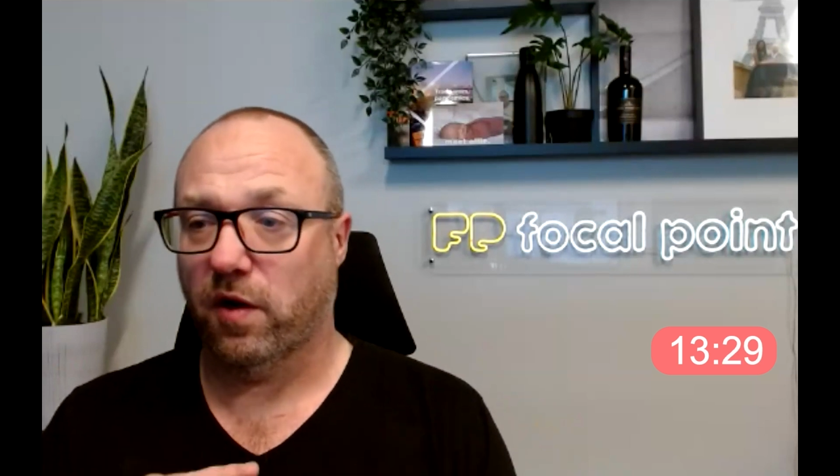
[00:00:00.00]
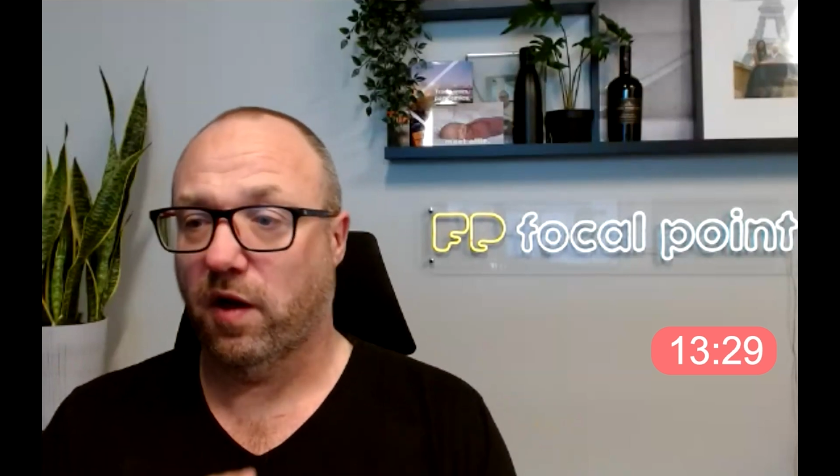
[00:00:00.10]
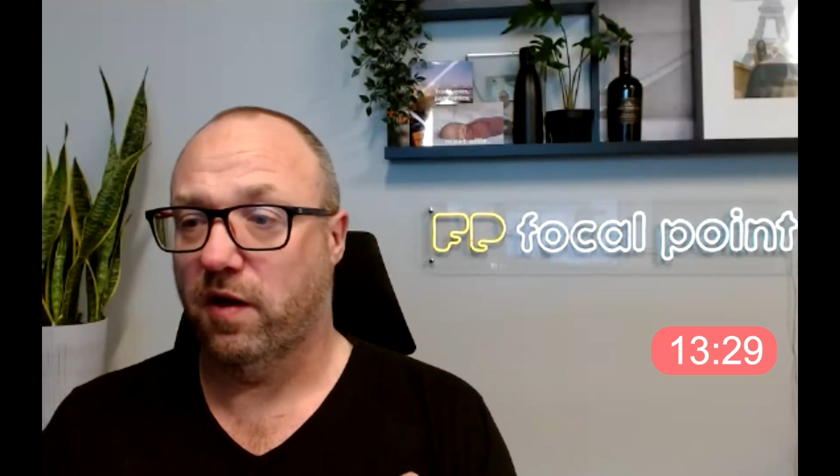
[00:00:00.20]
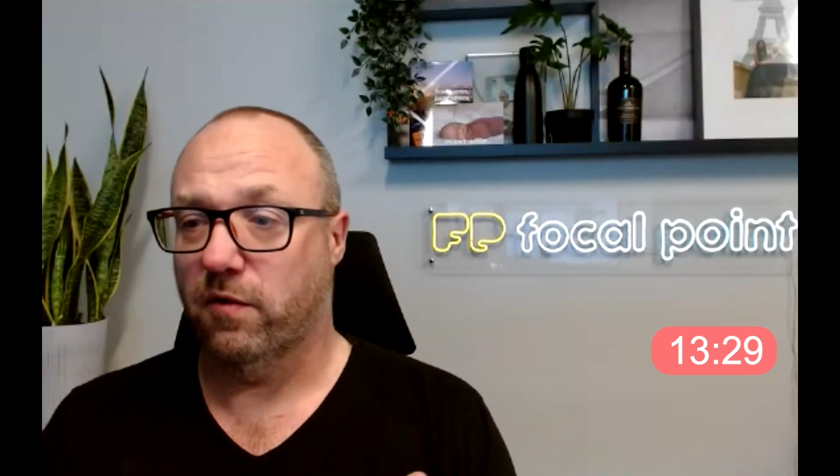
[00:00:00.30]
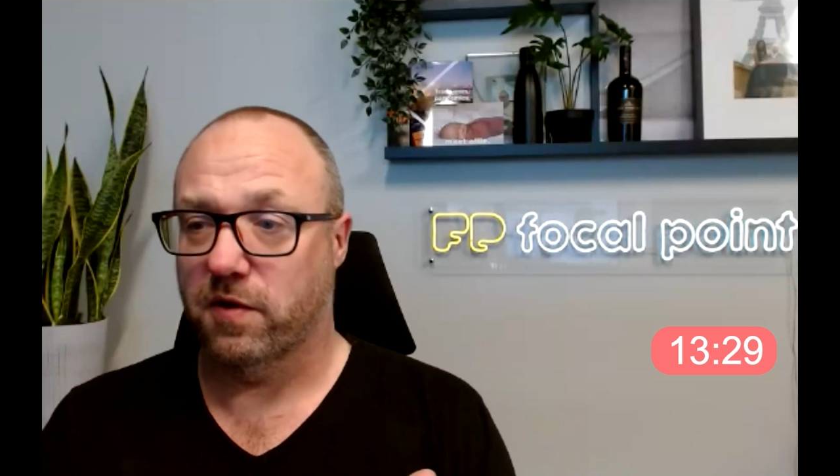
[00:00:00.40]

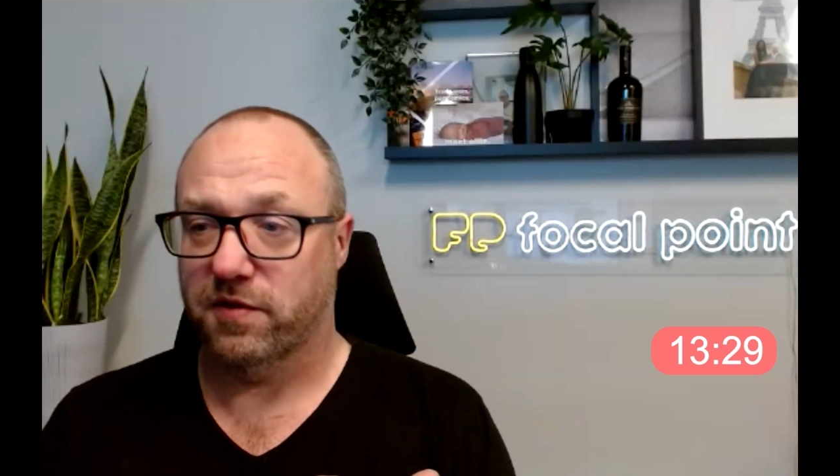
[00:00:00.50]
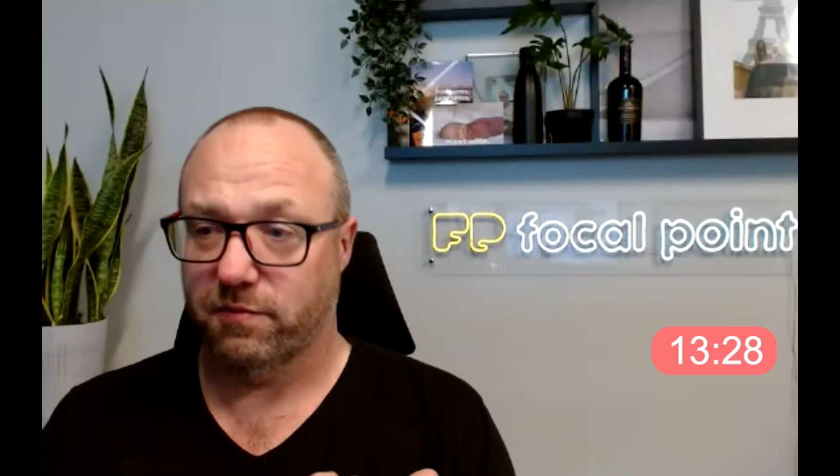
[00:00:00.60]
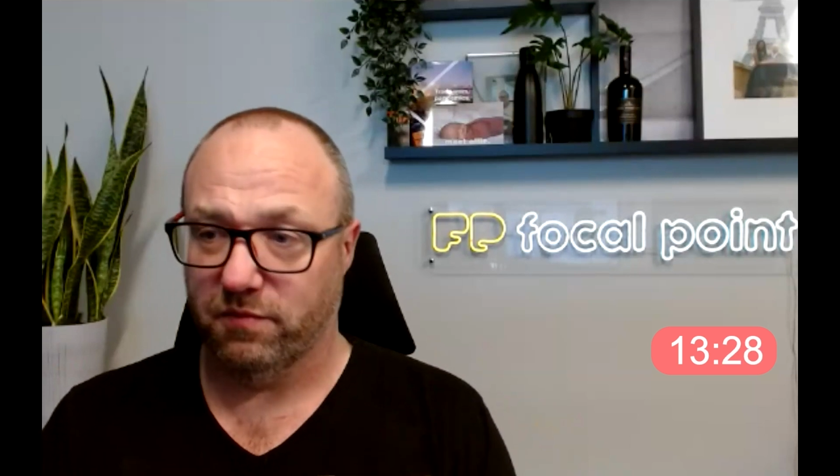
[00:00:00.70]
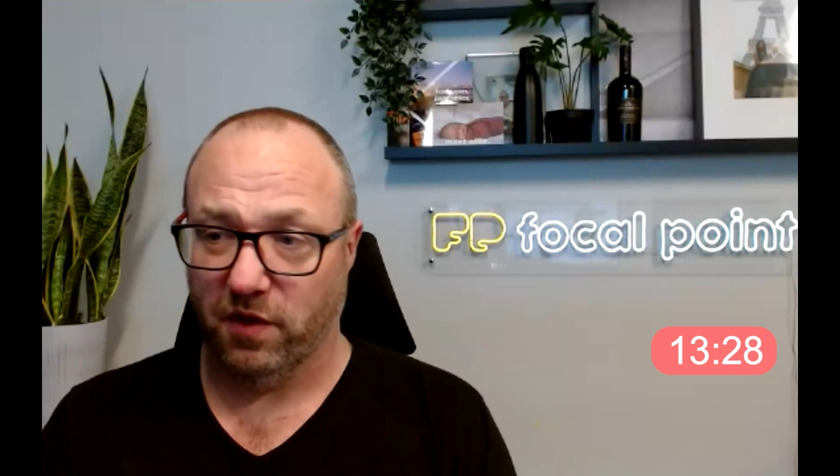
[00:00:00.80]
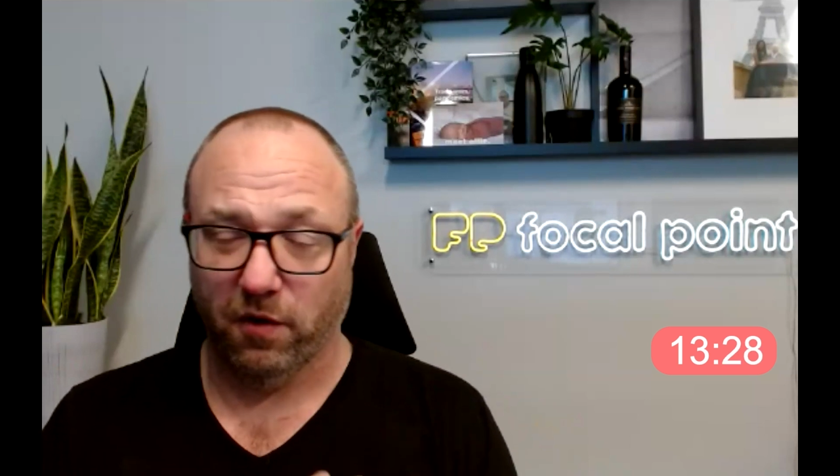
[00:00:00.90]

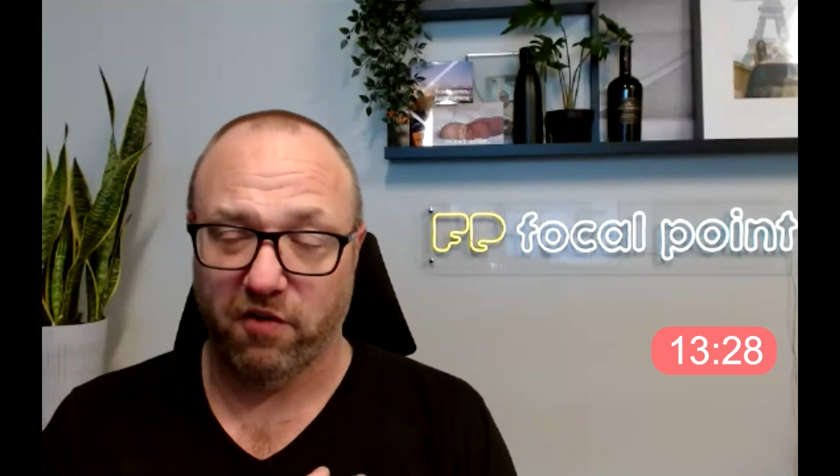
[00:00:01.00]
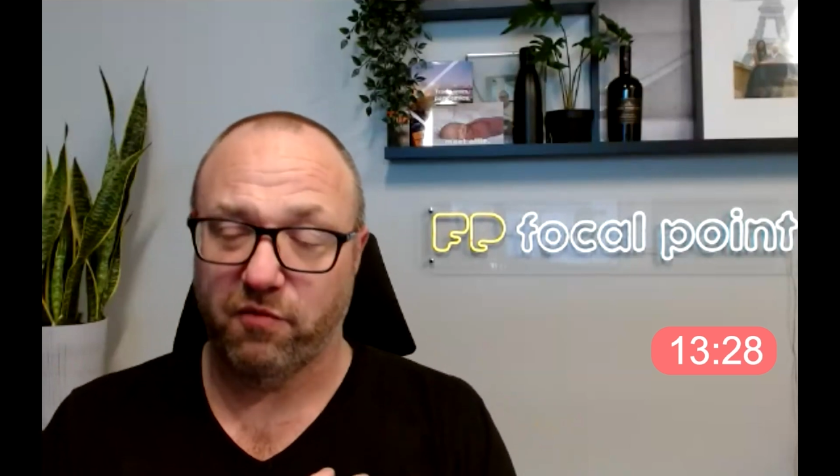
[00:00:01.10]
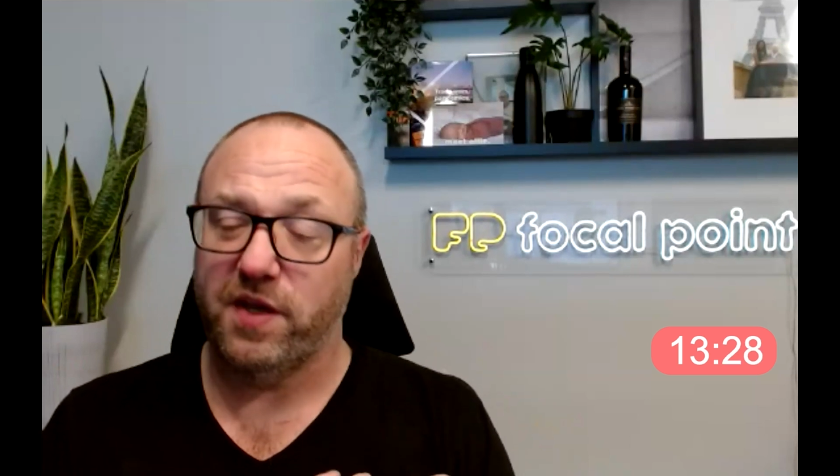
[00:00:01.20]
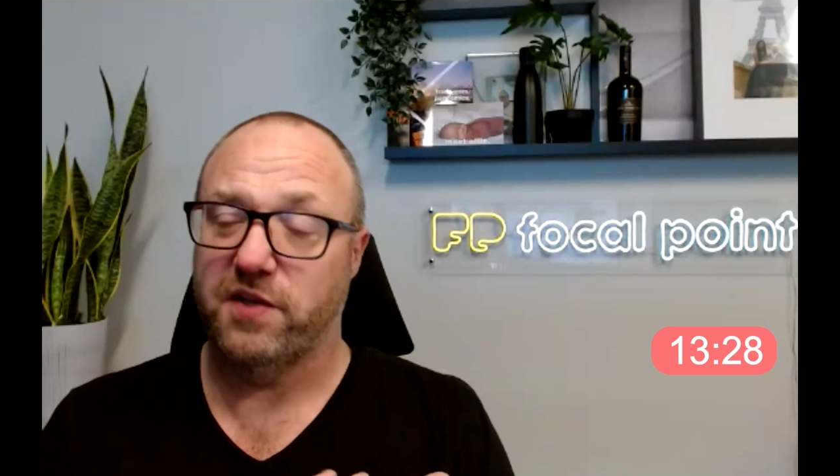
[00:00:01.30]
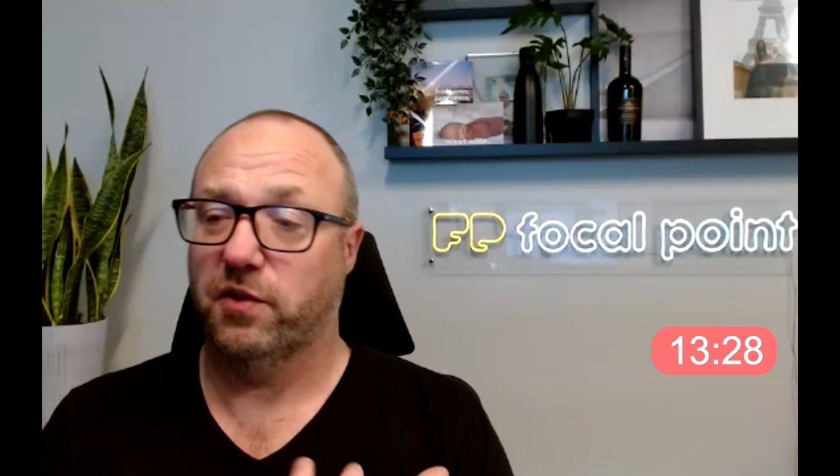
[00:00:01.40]
a
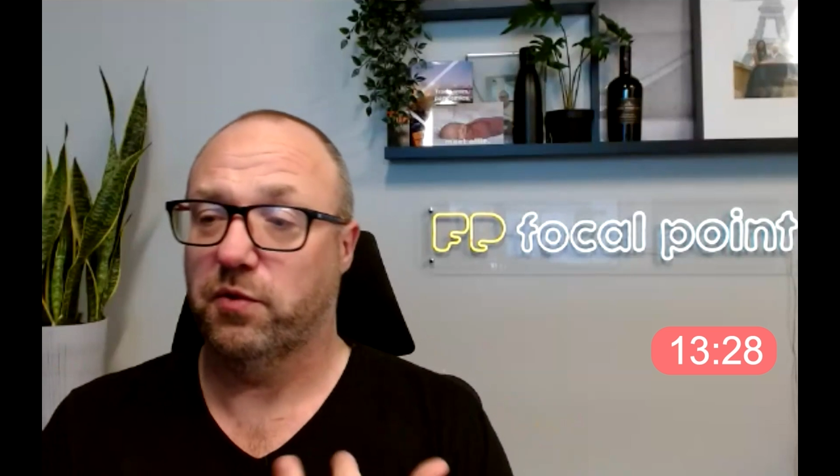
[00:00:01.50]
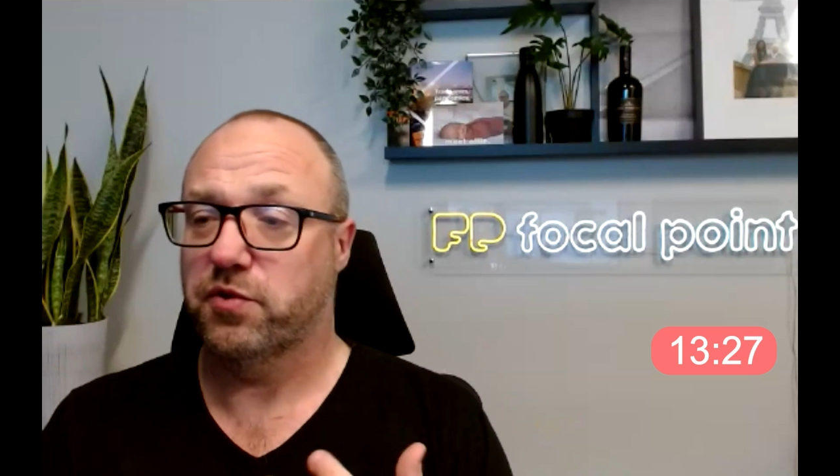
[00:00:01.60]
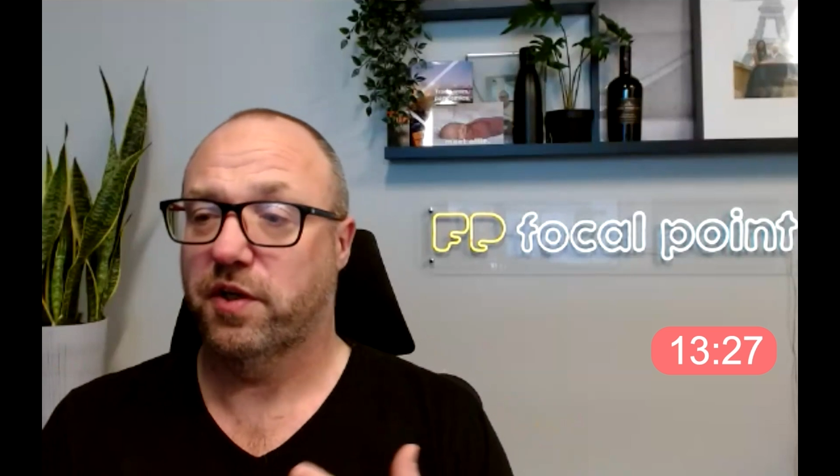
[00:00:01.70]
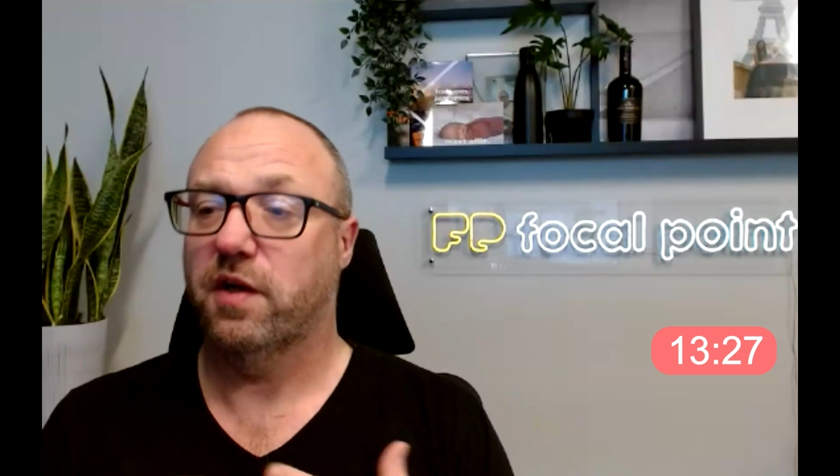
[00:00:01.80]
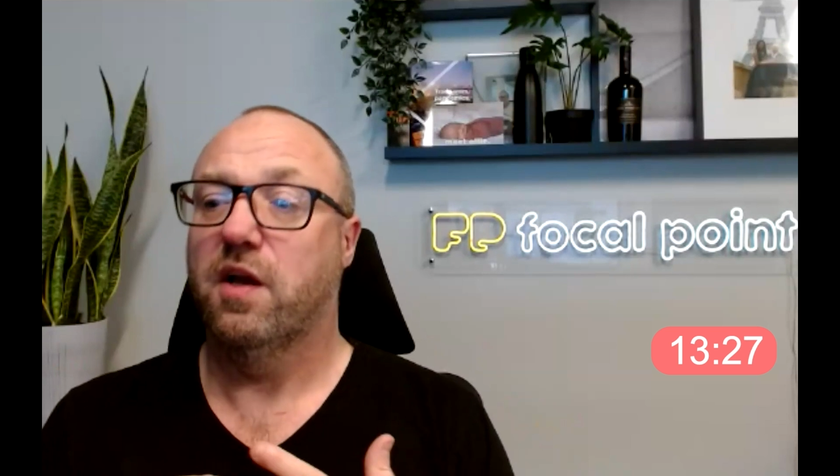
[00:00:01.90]
RFP
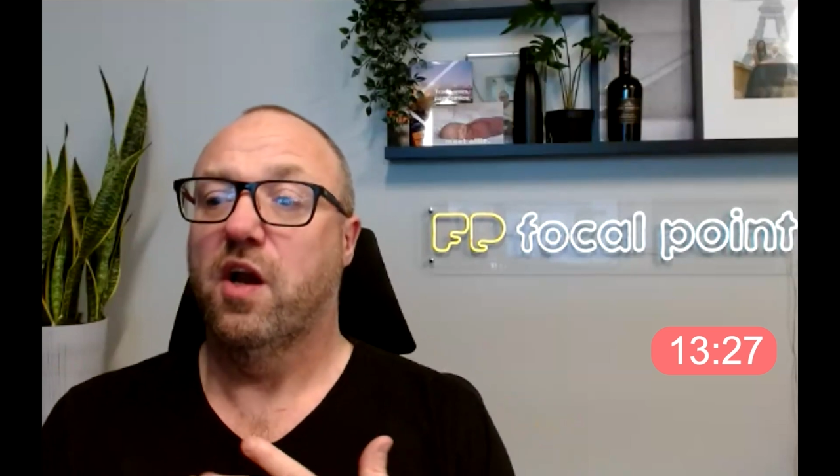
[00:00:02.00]
solution,